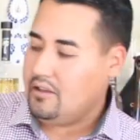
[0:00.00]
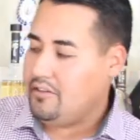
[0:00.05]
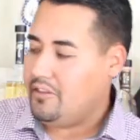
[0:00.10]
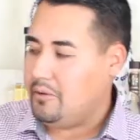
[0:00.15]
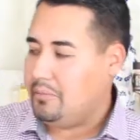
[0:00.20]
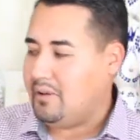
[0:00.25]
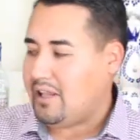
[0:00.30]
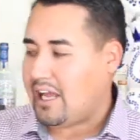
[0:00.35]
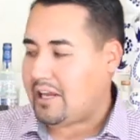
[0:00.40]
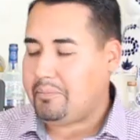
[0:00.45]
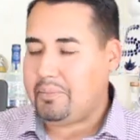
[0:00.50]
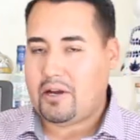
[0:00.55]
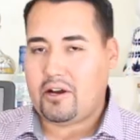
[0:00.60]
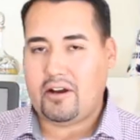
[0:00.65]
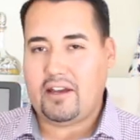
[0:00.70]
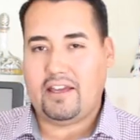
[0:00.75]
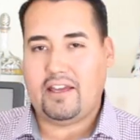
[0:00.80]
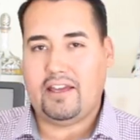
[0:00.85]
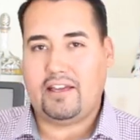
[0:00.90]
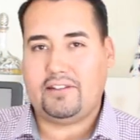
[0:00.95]
The
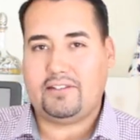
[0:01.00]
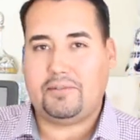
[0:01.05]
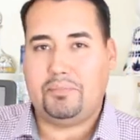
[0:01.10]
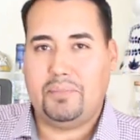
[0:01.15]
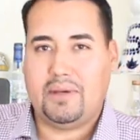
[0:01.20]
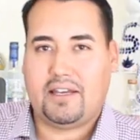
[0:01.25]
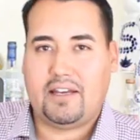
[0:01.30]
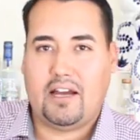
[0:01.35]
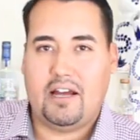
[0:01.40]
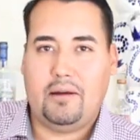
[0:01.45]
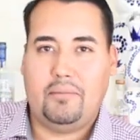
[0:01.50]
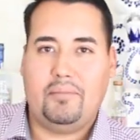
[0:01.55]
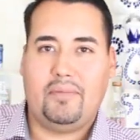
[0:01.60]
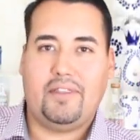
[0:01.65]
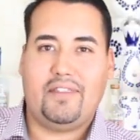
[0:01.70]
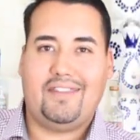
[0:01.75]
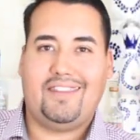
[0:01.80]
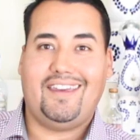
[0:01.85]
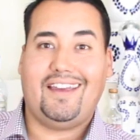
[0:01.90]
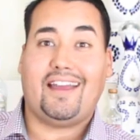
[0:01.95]
blackberry has
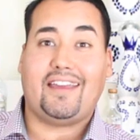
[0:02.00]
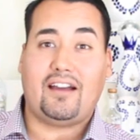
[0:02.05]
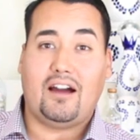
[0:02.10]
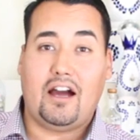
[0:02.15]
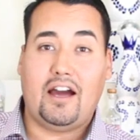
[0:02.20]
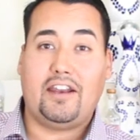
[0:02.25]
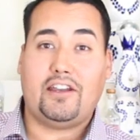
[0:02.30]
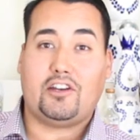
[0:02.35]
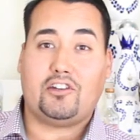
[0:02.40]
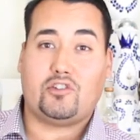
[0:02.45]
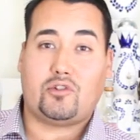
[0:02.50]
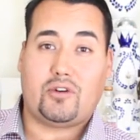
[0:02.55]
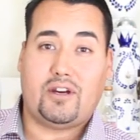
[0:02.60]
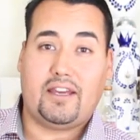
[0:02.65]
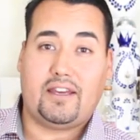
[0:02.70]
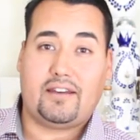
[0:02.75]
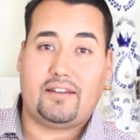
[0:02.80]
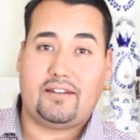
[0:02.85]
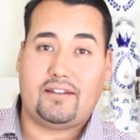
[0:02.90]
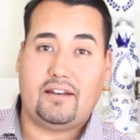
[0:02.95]
become the iconic
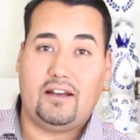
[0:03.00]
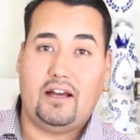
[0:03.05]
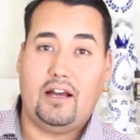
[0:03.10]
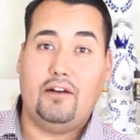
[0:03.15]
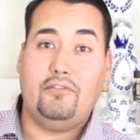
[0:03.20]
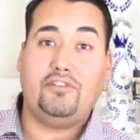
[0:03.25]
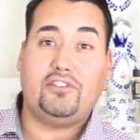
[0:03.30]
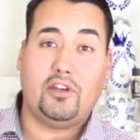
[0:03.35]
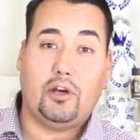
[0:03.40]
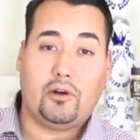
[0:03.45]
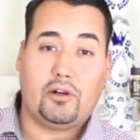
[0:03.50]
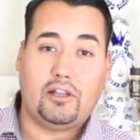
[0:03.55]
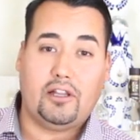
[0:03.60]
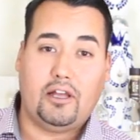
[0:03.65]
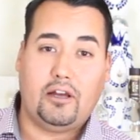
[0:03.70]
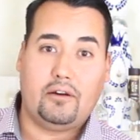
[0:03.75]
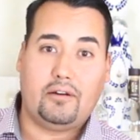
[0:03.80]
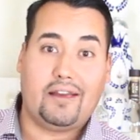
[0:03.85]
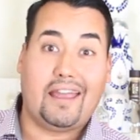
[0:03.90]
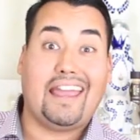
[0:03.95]
drink of
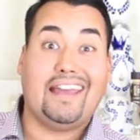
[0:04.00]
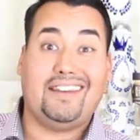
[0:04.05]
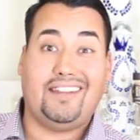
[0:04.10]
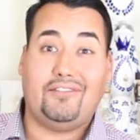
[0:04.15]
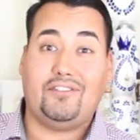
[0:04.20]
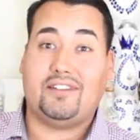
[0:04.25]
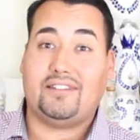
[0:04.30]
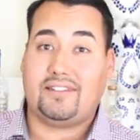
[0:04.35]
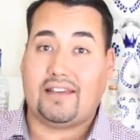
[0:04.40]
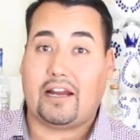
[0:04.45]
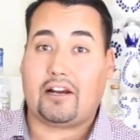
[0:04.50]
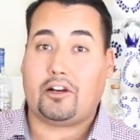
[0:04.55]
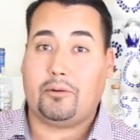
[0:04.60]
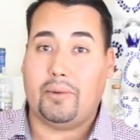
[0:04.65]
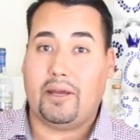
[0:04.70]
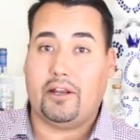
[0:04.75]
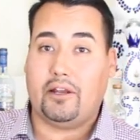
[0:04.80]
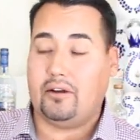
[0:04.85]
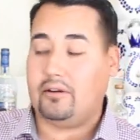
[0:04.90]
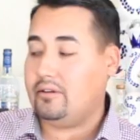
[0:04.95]
Zocalo and even
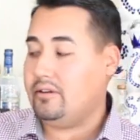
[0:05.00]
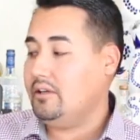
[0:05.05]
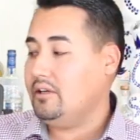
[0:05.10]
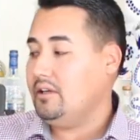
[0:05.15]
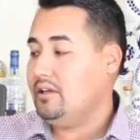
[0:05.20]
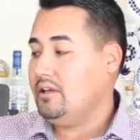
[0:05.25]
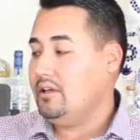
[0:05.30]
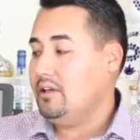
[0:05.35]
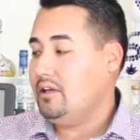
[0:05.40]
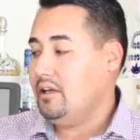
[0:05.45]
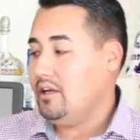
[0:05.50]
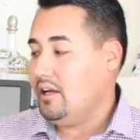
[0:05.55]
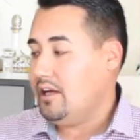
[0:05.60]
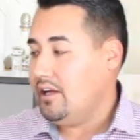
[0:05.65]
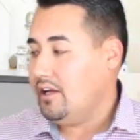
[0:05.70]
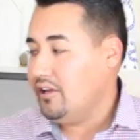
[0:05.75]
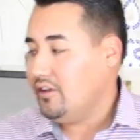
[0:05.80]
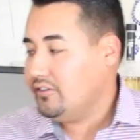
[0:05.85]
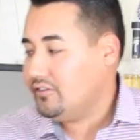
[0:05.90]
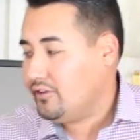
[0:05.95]
Sacramento.
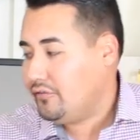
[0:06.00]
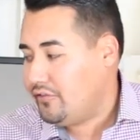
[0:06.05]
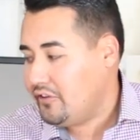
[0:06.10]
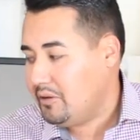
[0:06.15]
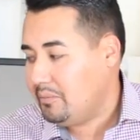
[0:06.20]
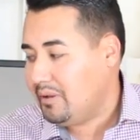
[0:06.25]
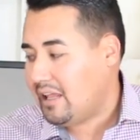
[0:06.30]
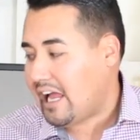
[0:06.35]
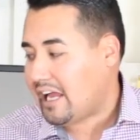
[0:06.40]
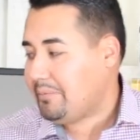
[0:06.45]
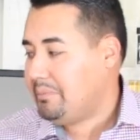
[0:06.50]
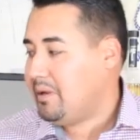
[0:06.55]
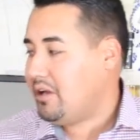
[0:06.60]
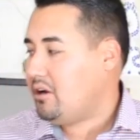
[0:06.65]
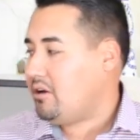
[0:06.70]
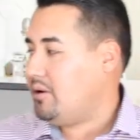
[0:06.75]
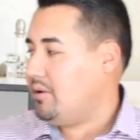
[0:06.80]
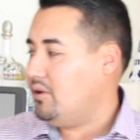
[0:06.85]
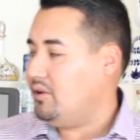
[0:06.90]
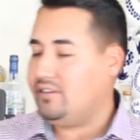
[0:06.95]
So for the
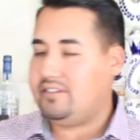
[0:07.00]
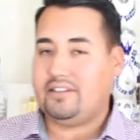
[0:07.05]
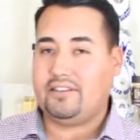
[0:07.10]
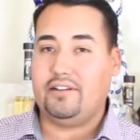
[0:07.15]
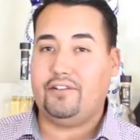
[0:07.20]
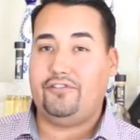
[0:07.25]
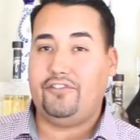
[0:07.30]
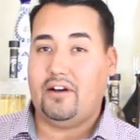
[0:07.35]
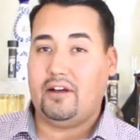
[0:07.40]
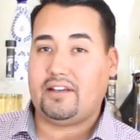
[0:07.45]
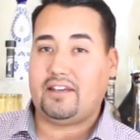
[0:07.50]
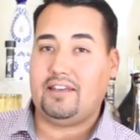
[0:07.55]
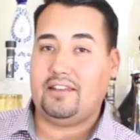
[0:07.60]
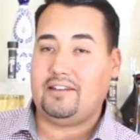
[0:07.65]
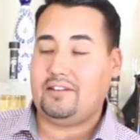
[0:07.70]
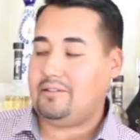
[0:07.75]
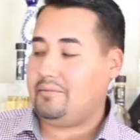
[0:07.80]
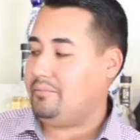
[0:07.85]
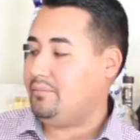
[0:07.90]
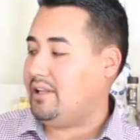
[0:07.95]
blackberry, we're using the
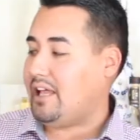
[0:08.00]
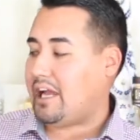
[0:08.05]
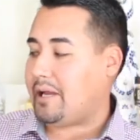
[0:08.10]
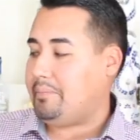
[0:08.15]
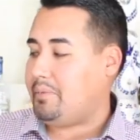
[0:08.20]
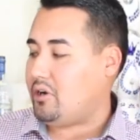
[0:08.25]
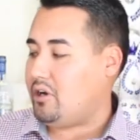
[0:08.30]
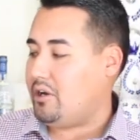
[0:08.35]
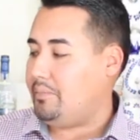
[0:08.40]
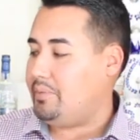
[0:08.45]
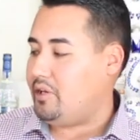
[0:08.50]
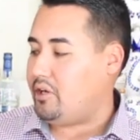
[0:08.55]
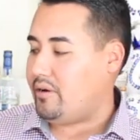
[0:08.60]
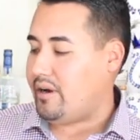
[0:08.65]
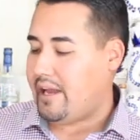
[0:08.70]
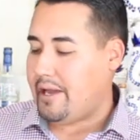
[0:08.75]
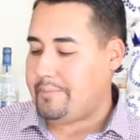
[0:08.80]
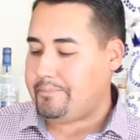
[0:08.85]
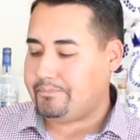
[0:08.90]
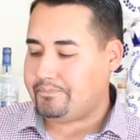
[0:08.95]
Funkin' Blackberry
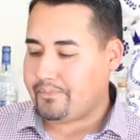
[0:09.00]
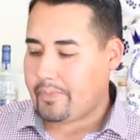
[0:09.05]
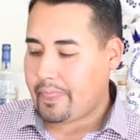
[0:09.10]
Puree.